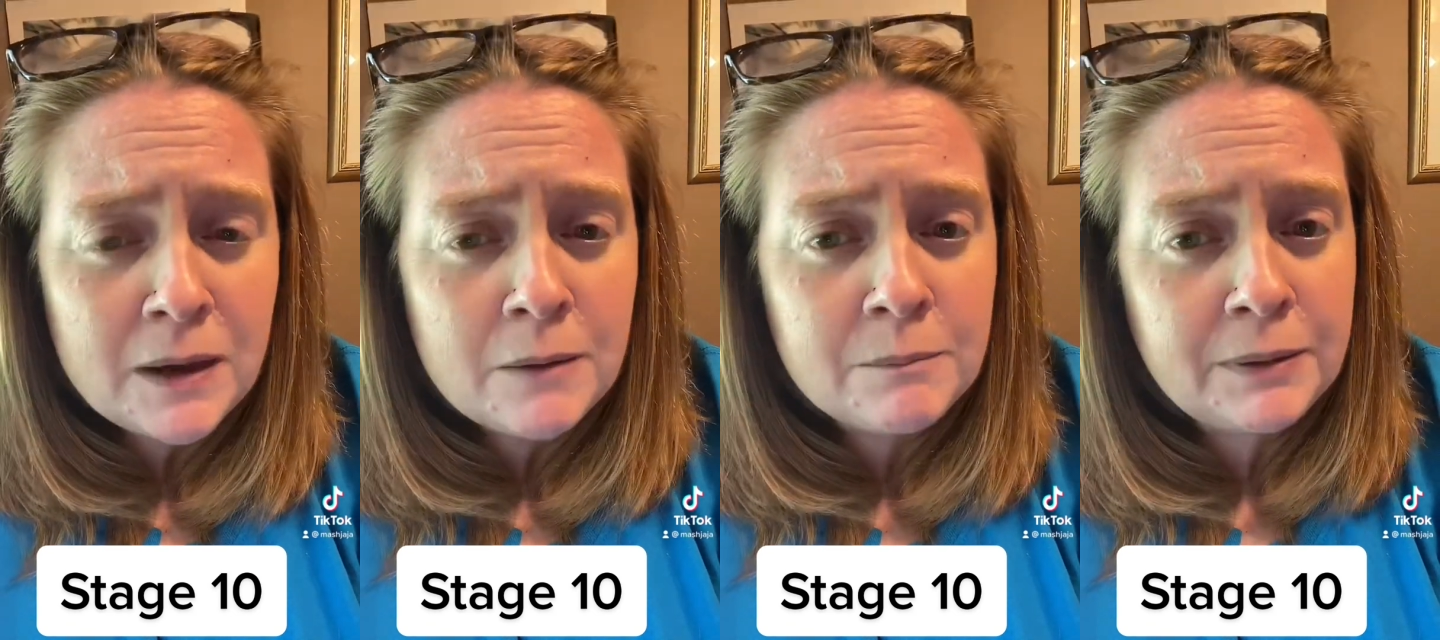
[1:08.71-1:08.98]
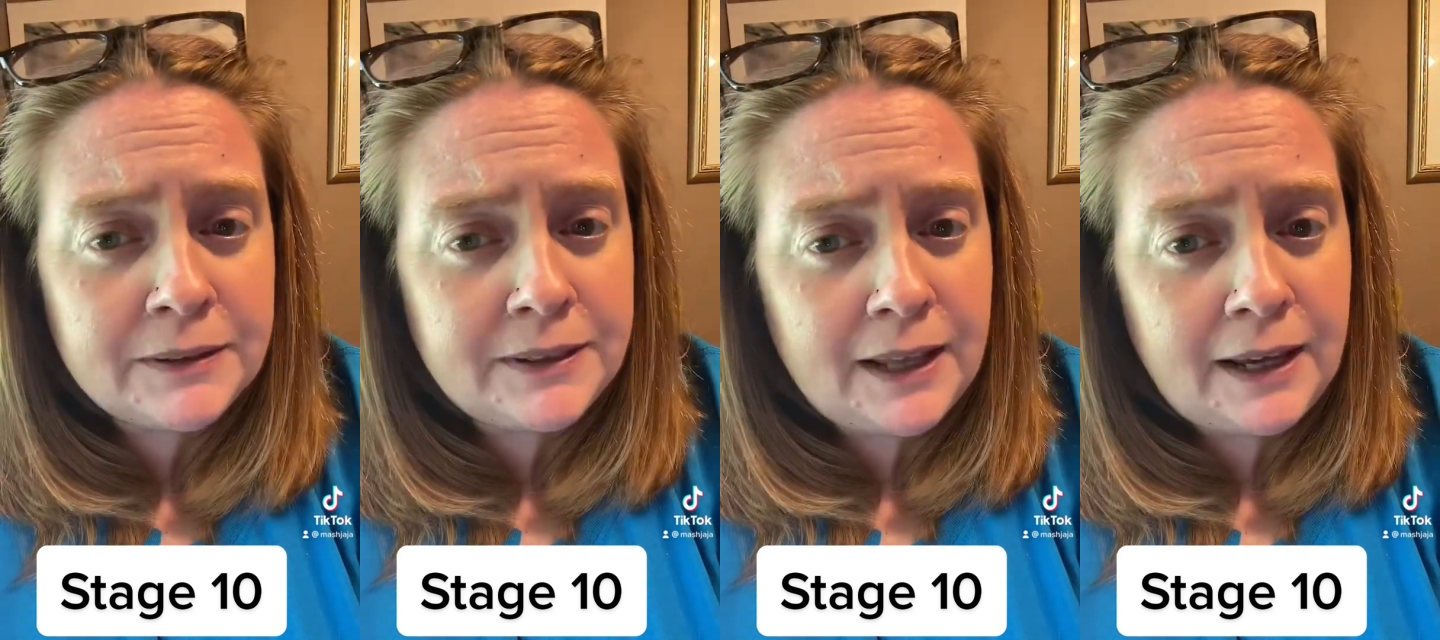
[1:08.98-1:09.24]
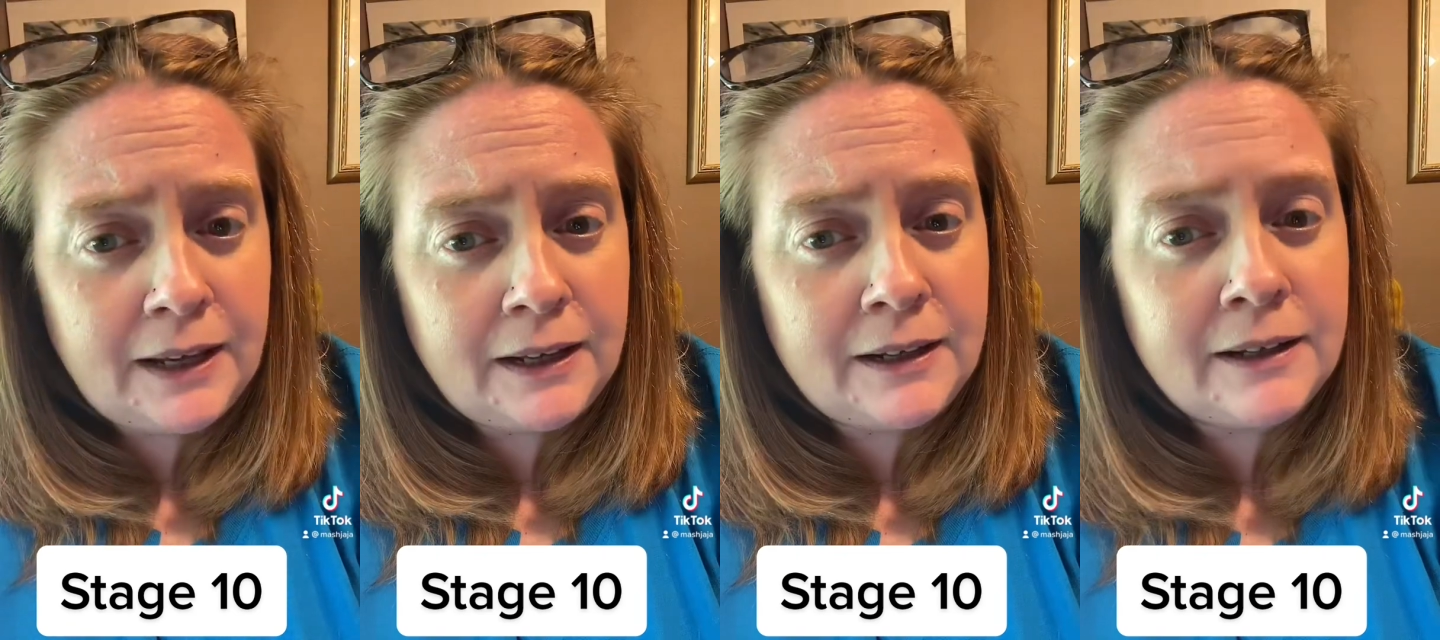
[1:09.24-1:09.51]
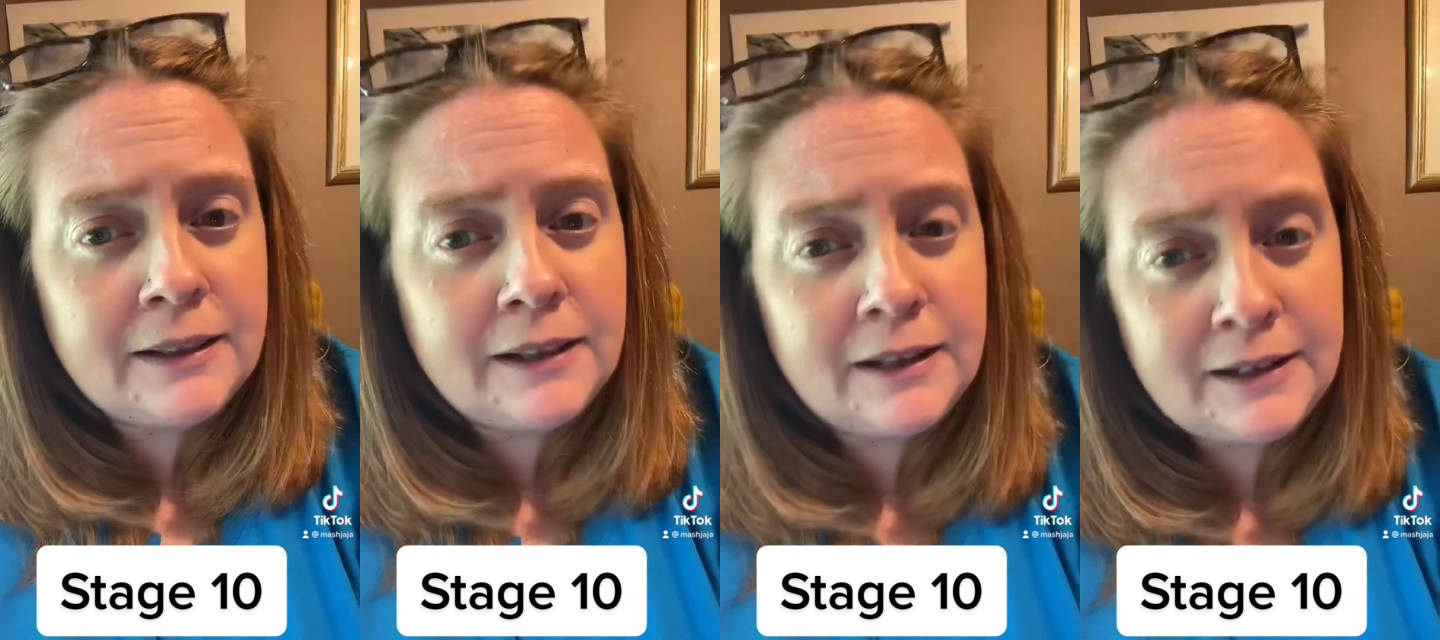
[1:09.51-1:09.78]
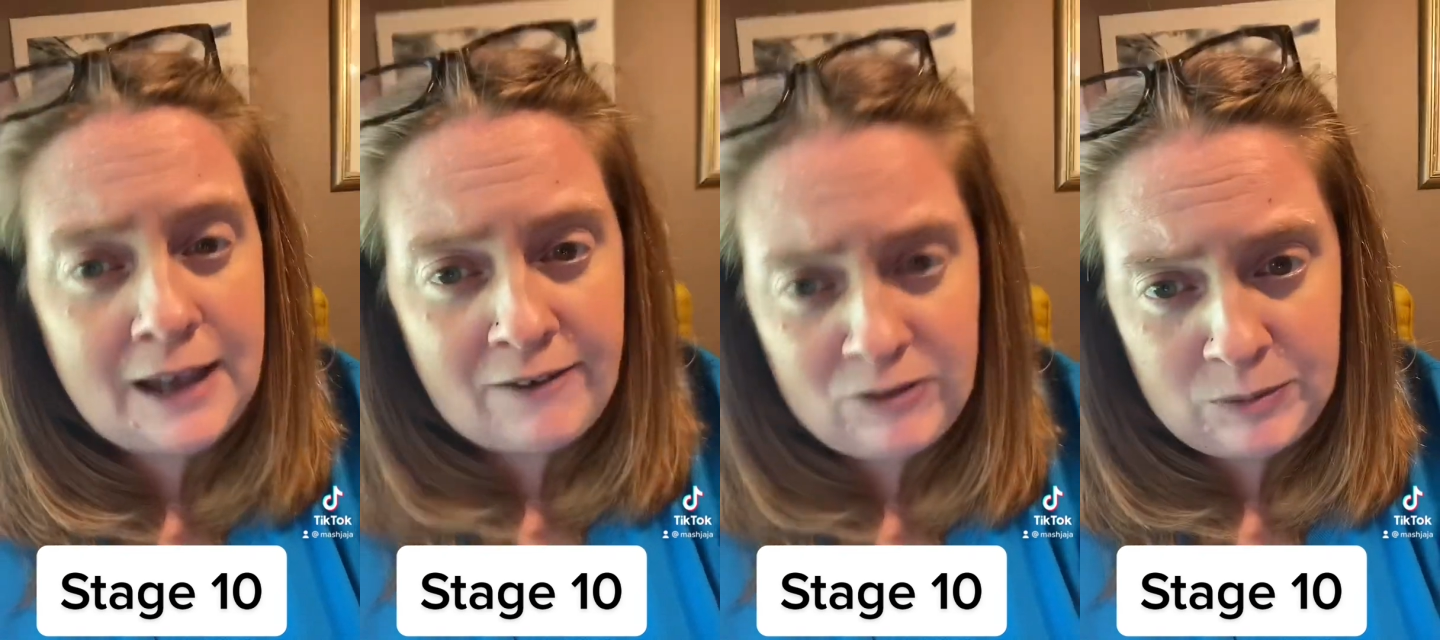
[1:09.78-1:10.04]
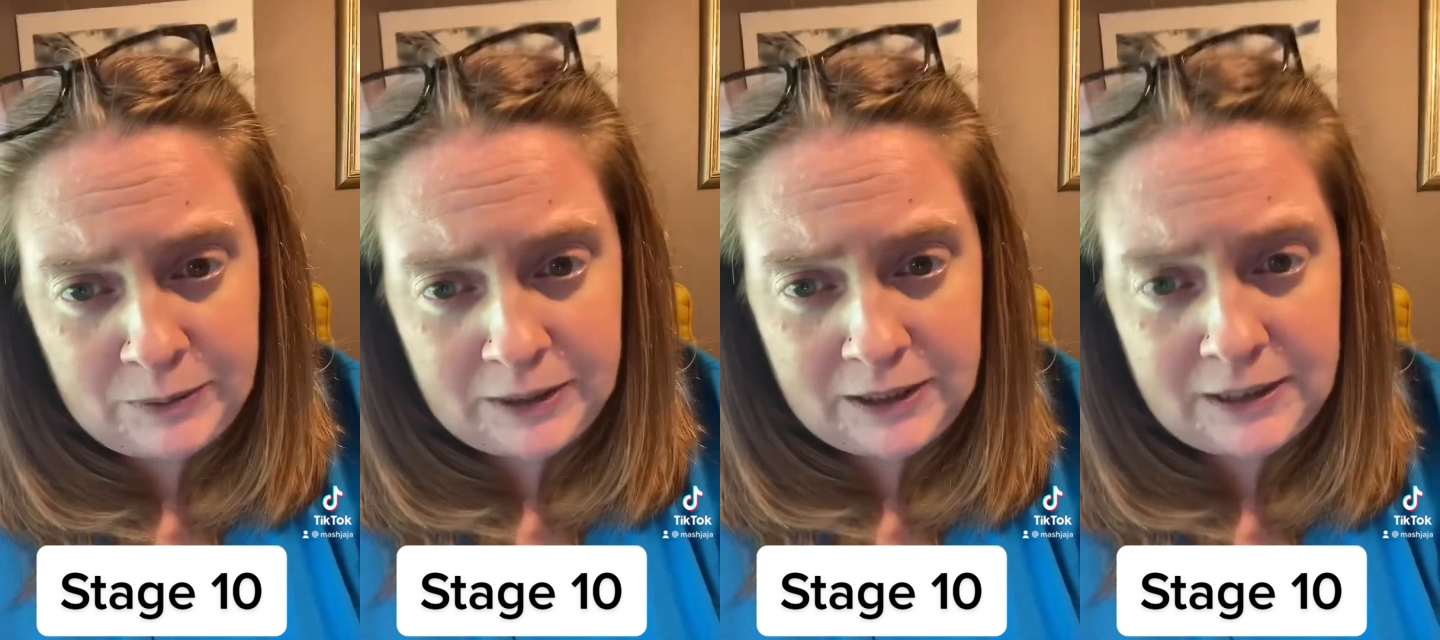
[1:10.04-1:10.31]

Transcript: but then inevitably